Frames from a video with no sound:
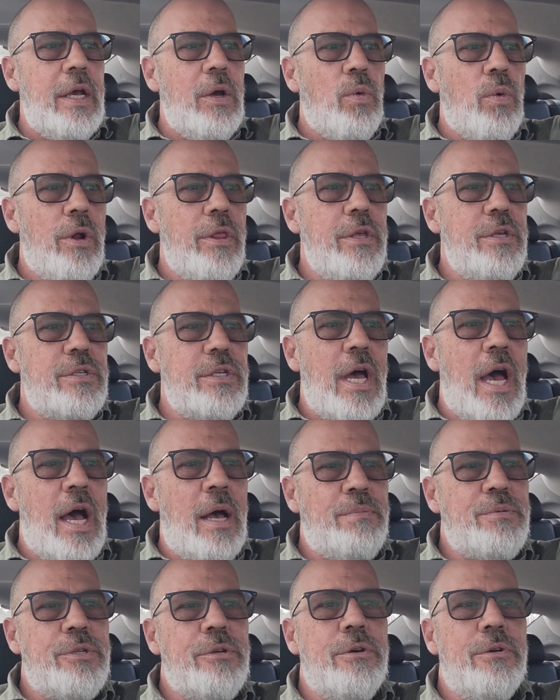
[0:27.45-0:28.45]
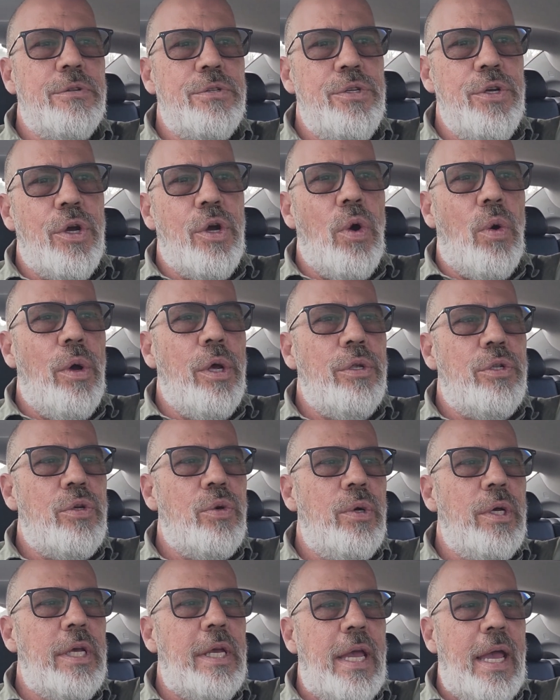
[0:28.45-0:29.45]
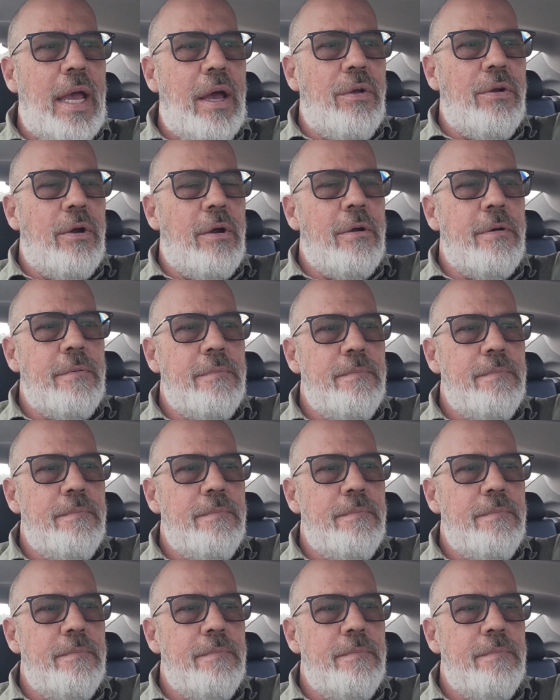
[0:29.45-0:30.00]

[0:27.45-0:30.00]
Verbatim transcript: What are these obstacles you're going to encounter?